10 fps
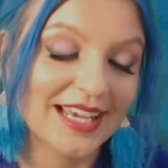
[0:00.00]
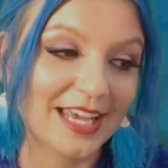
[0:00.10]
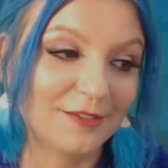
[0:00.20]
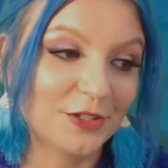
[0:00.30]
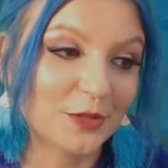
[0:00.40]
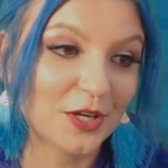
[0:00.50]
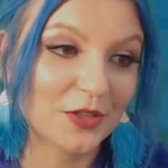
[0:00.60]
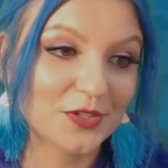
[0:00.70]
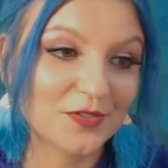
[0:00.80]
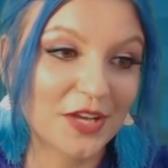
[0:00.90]
If you're one
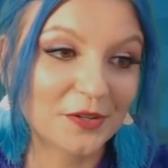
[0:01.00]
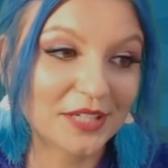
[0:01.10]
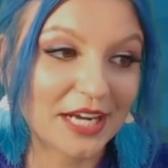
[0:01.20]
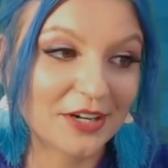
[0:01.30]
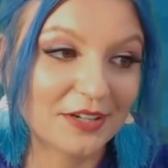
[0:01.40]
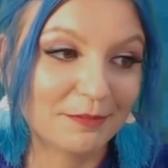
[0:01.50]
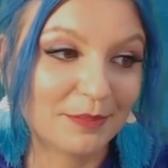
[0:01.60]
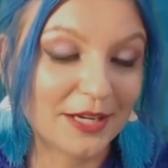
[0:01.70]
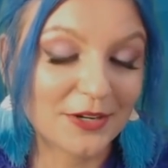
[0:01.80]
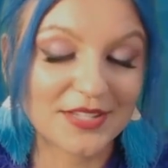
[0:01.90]
of those veteran
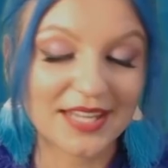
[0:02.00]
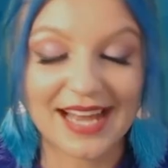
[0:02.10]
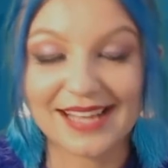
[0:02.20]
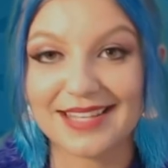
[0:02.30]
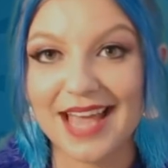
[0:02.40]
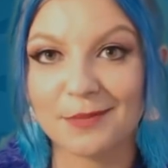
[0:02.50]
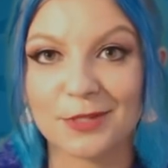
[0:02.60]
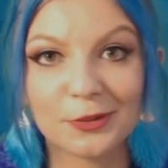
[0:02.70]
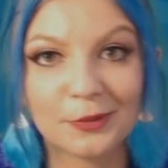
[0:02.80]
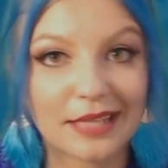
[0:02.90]
players that has
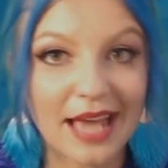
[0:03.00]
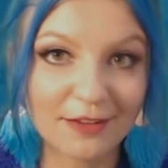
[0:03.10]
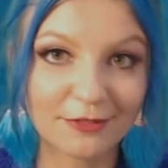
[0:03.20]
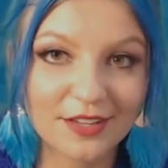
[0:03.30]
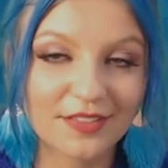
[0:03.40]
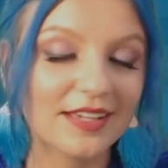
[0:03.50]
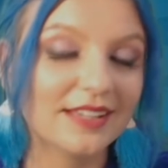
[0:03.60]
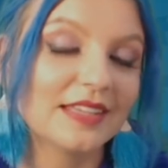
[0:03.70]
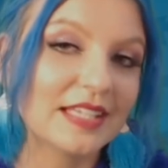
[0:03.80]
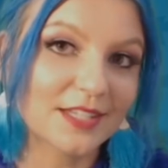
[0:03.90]
absolutely
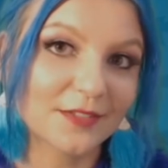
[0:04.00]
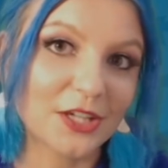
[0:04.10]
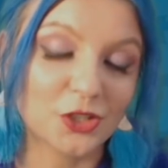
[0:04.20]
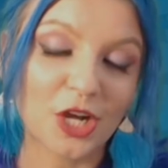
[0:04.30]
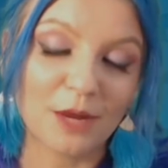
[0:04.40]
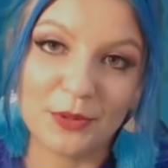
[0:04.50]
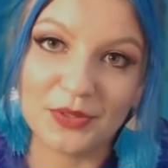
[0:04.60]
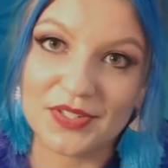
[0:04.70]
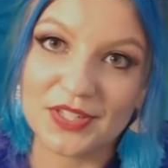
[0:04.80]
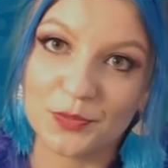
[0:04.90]
everything, these event shop
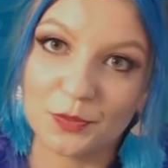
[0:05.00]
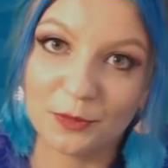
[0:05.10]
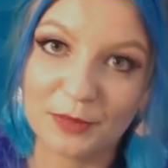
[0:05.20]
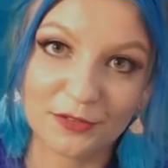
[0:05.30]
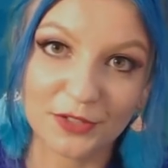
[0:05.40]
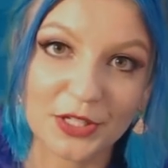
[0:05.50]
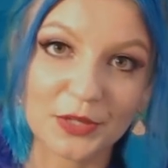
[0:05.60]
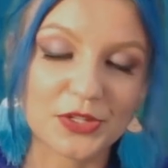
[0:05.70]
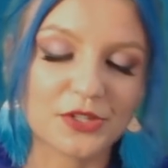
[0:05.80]
bonuses will be for you.